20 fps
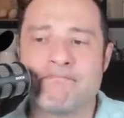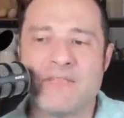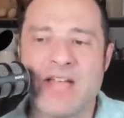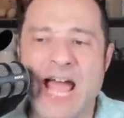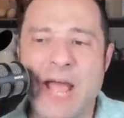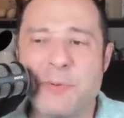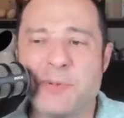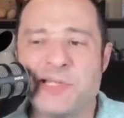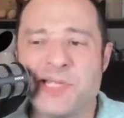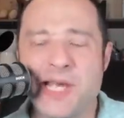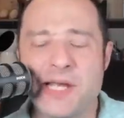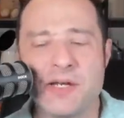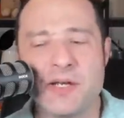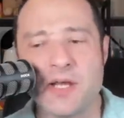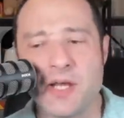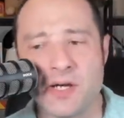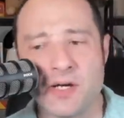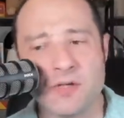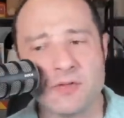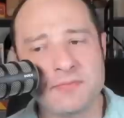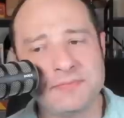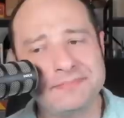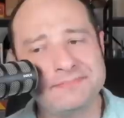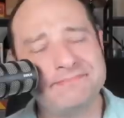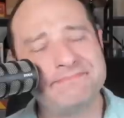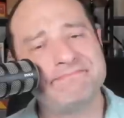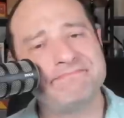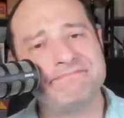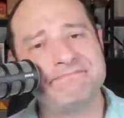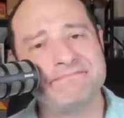I would say no,
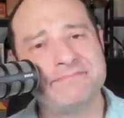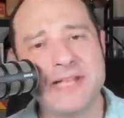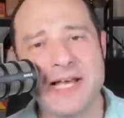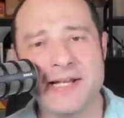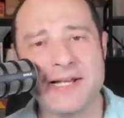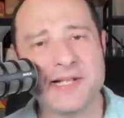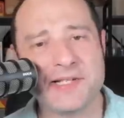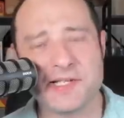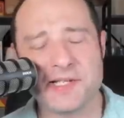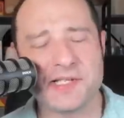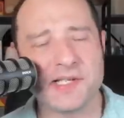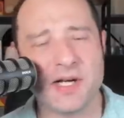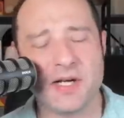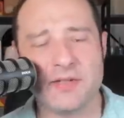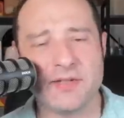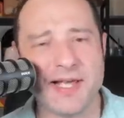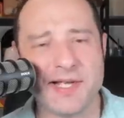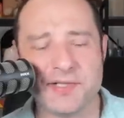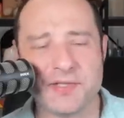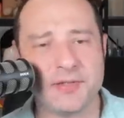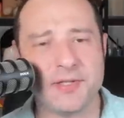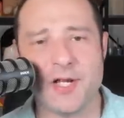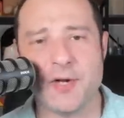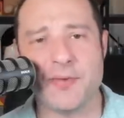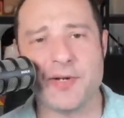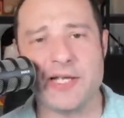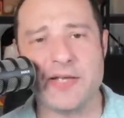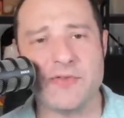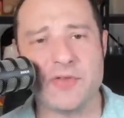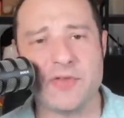not necessarily. I certainly
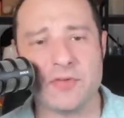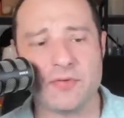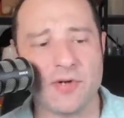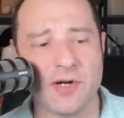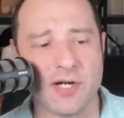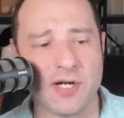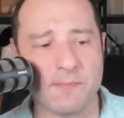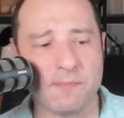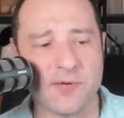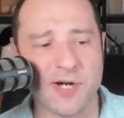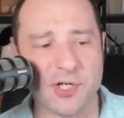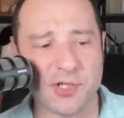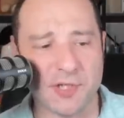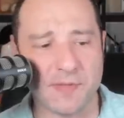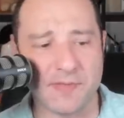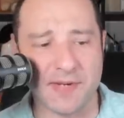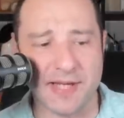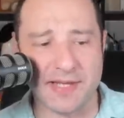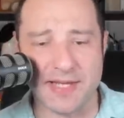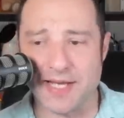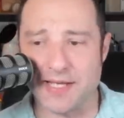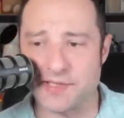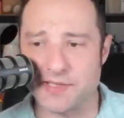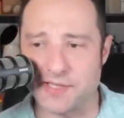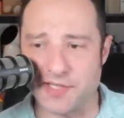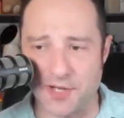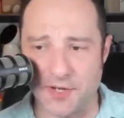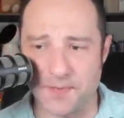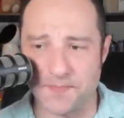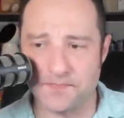don't want to give you the wrong impression by that.
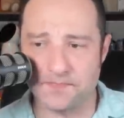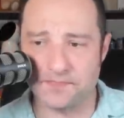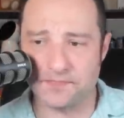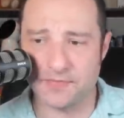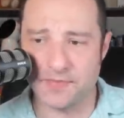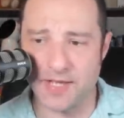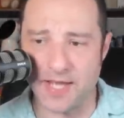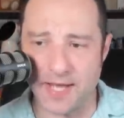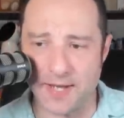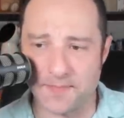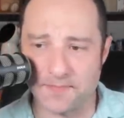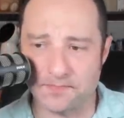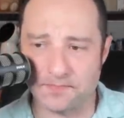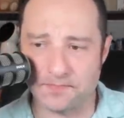So, yeah.